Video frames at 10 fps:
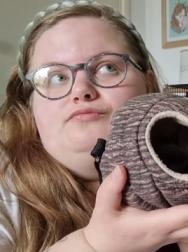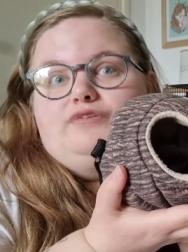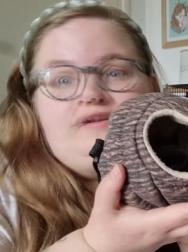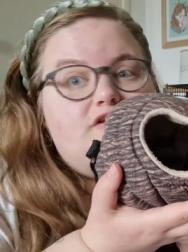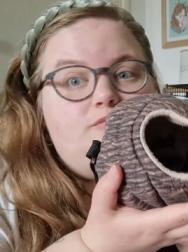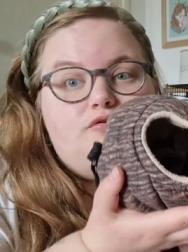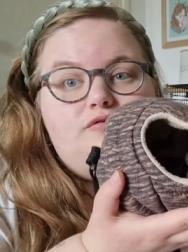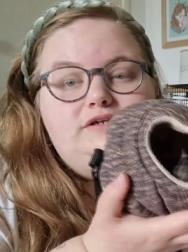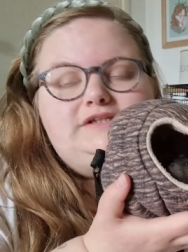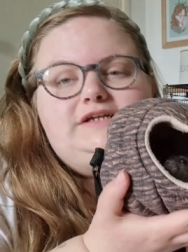
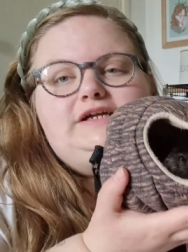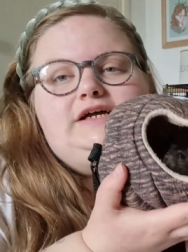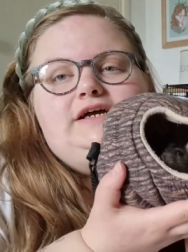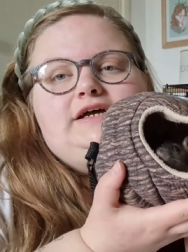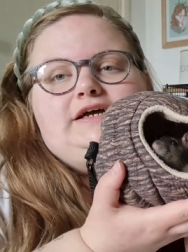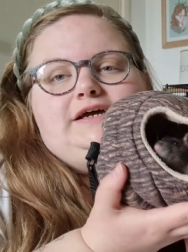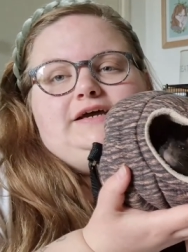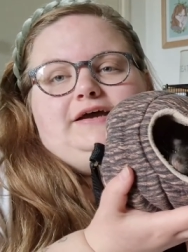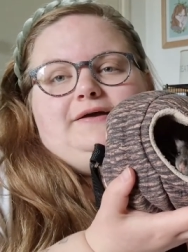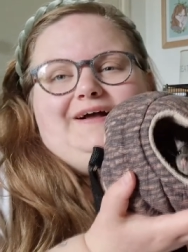reasonable
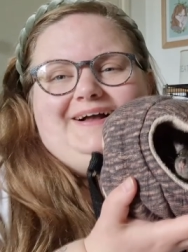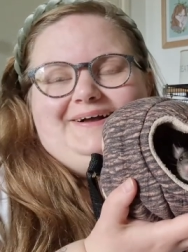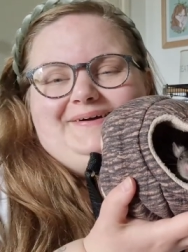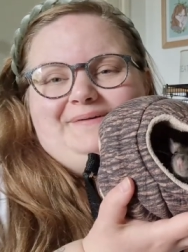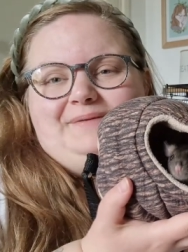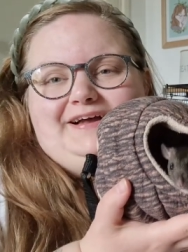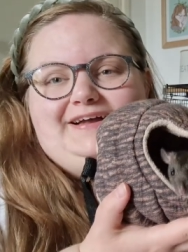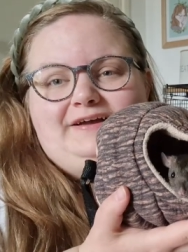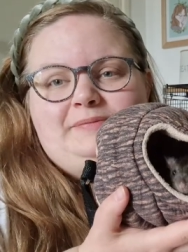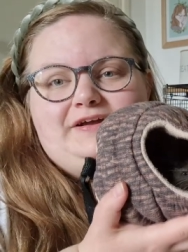um,
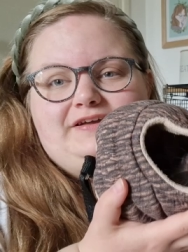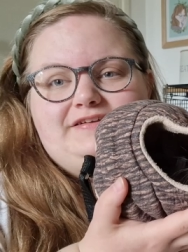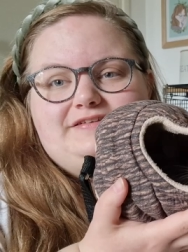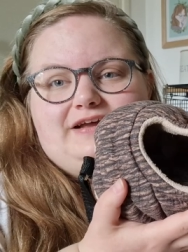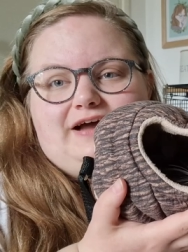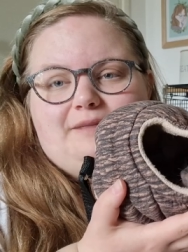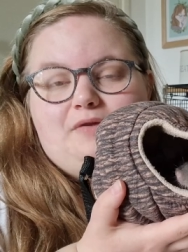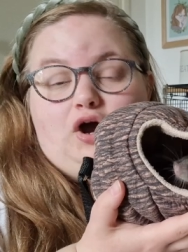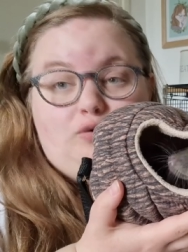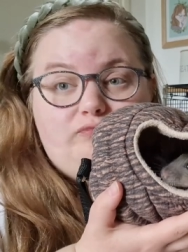because I'm
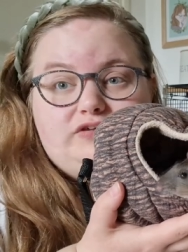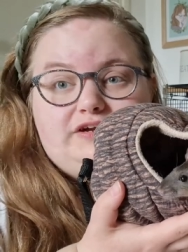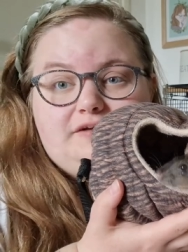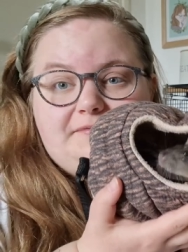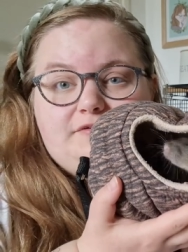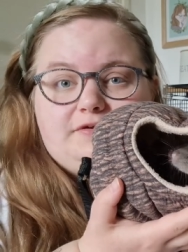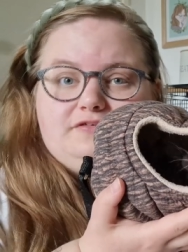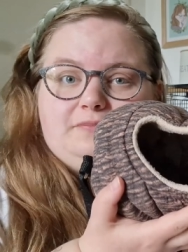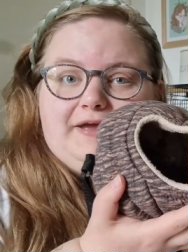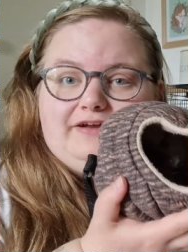hopefully going to be doing
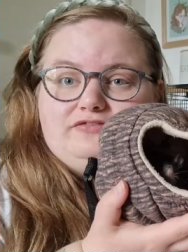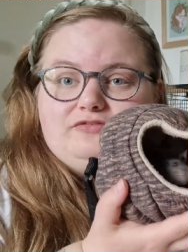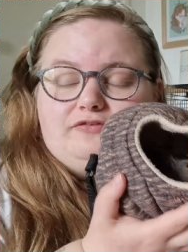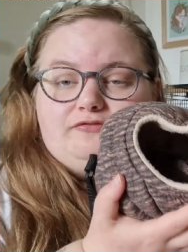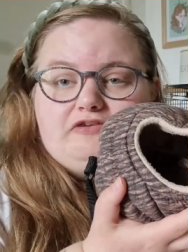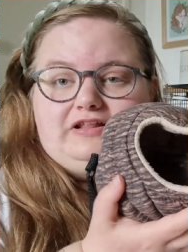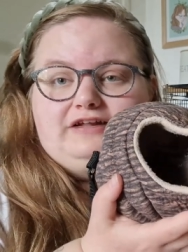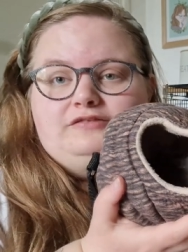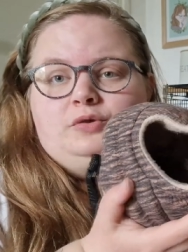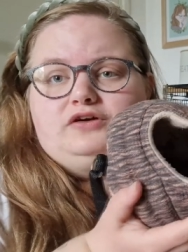some extra
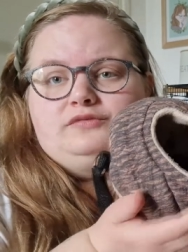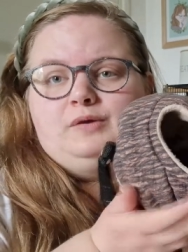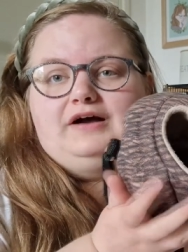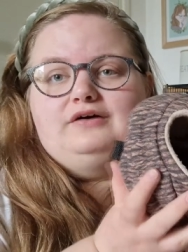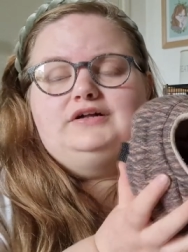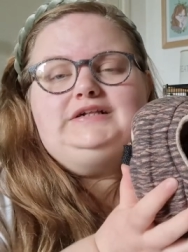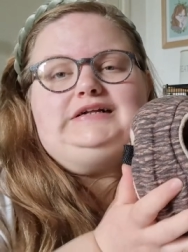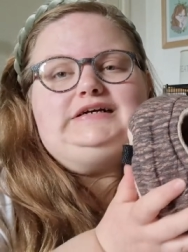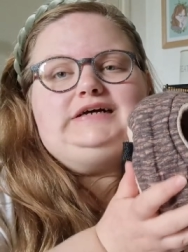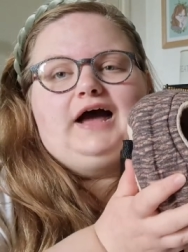freelance work as well
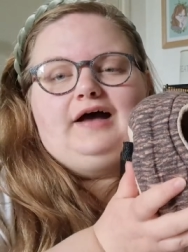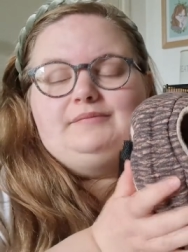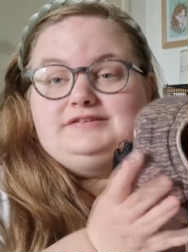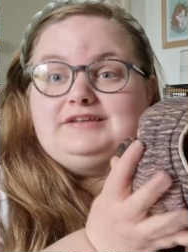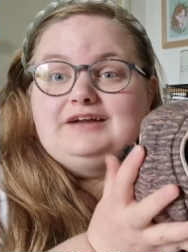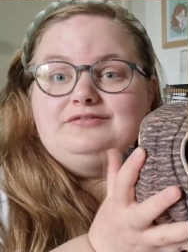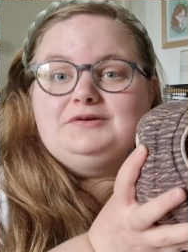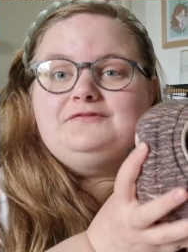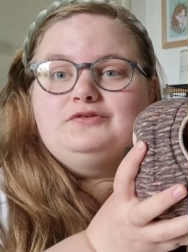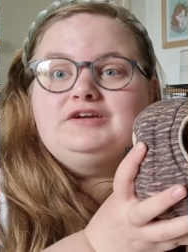um, aside from
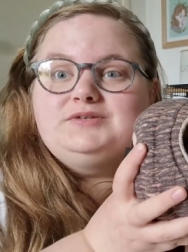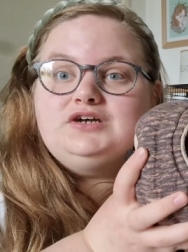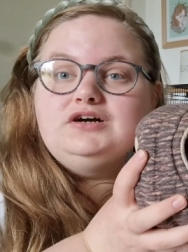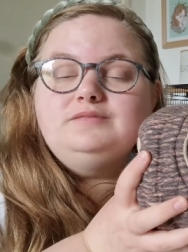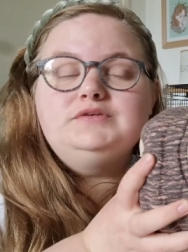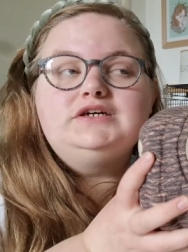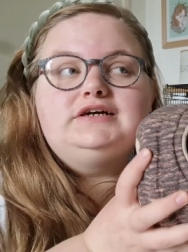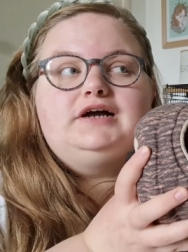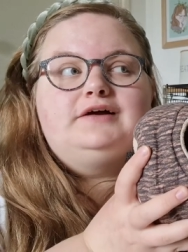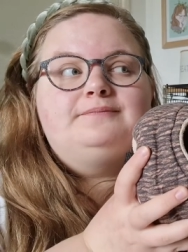my full-time job
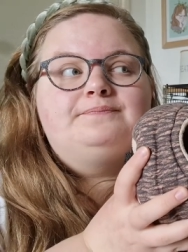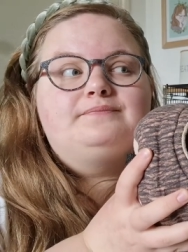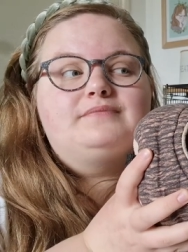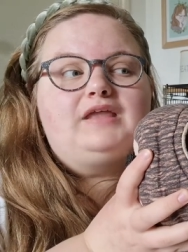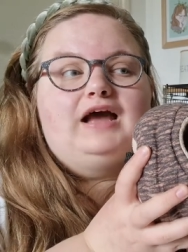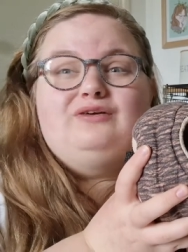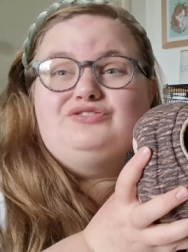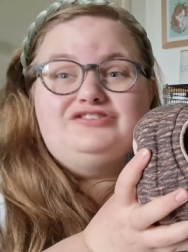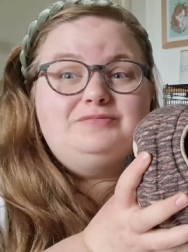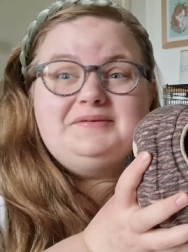um, and
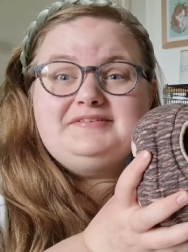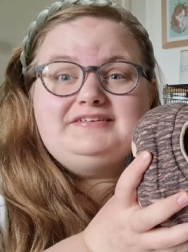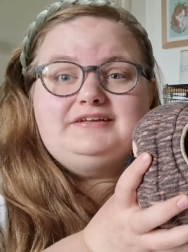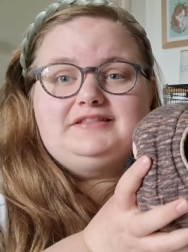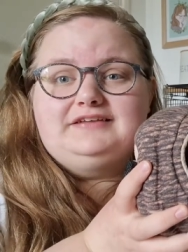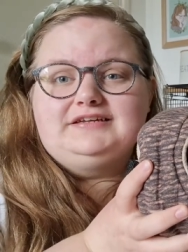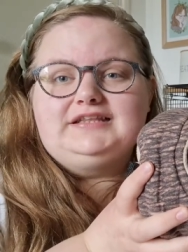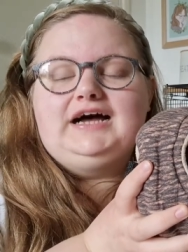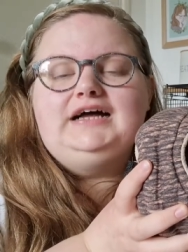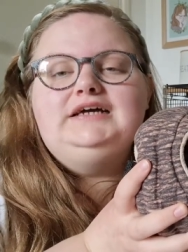also do babysitting and things like
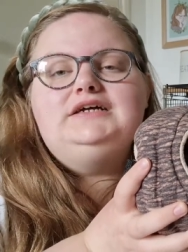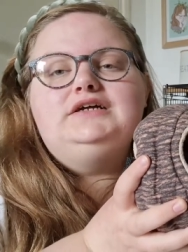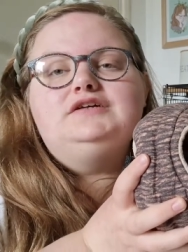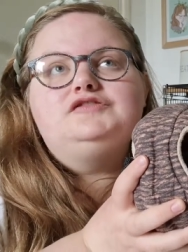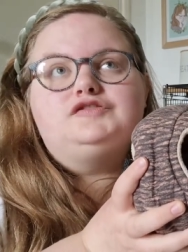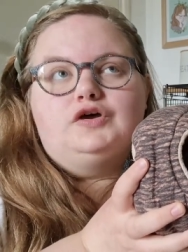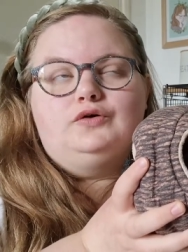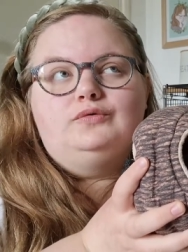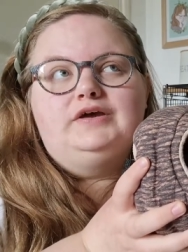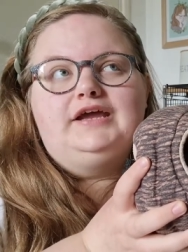that.
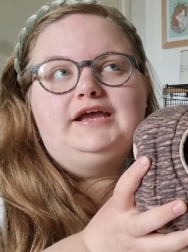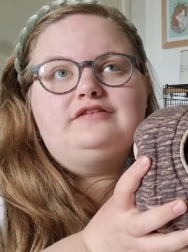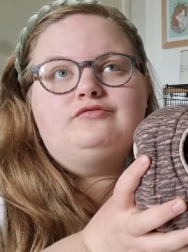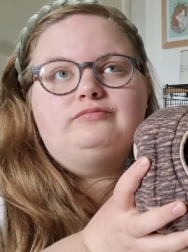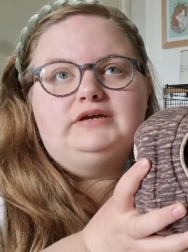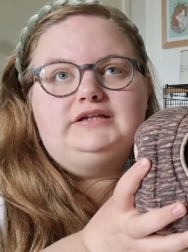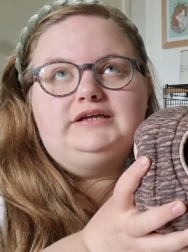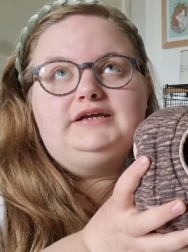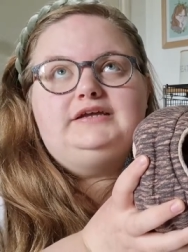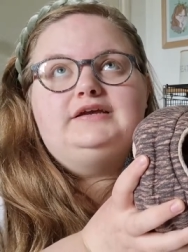So it's
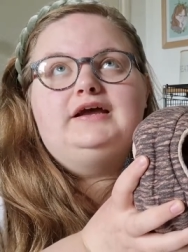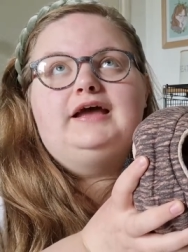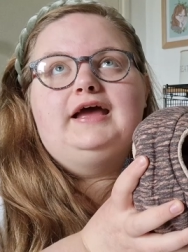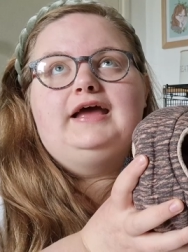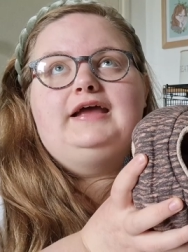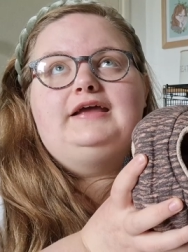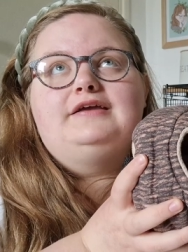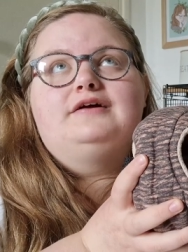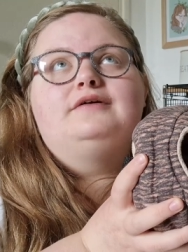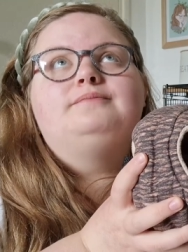really
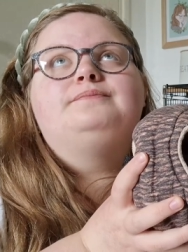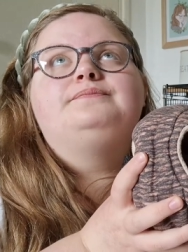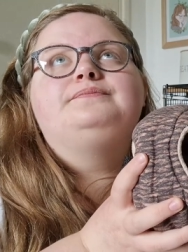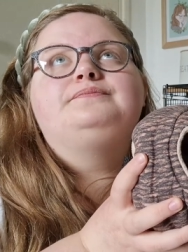a um,